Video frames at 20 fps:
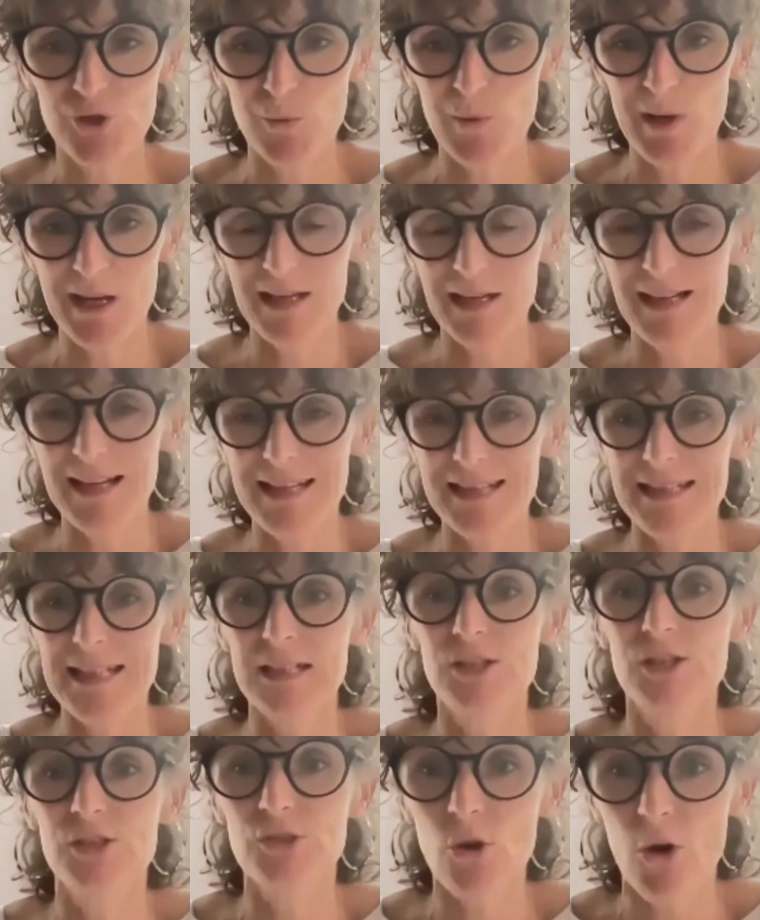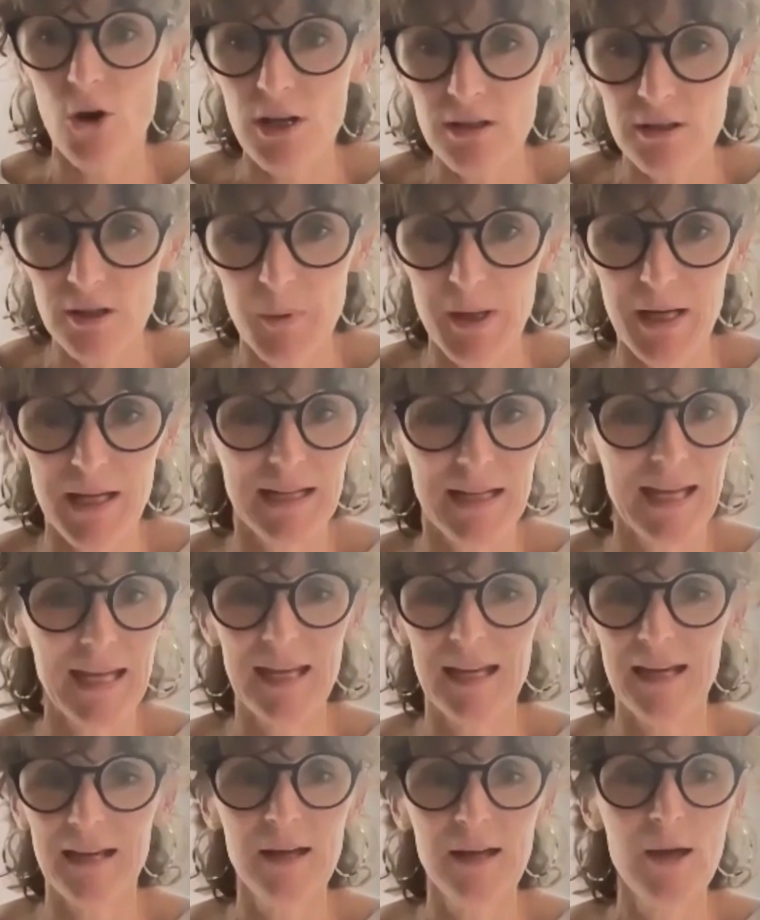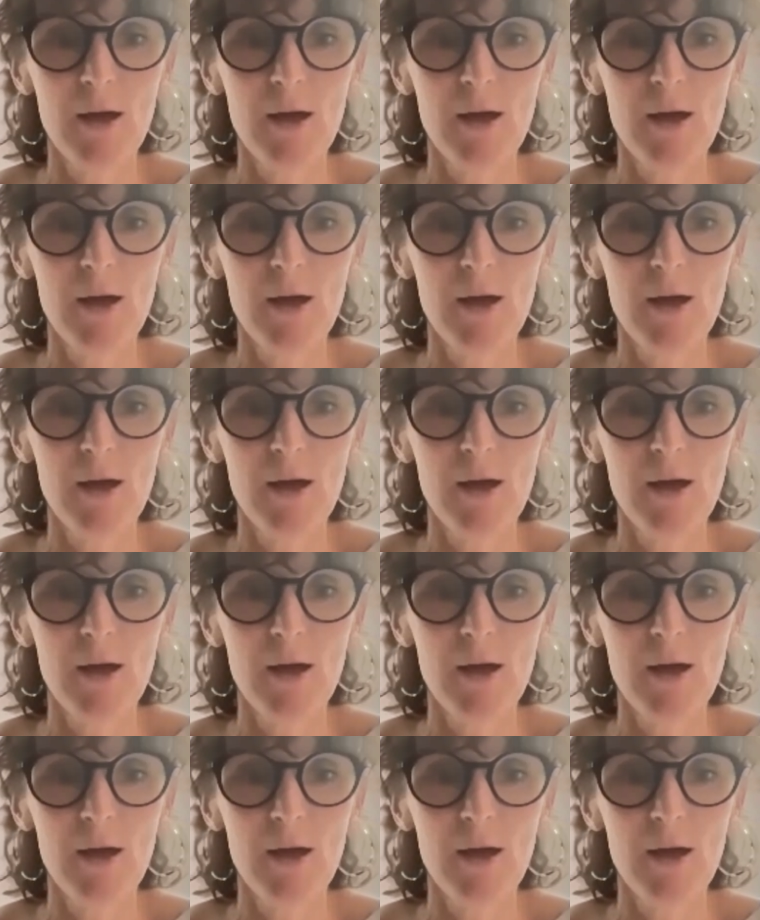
So we can listen in soil and we can hear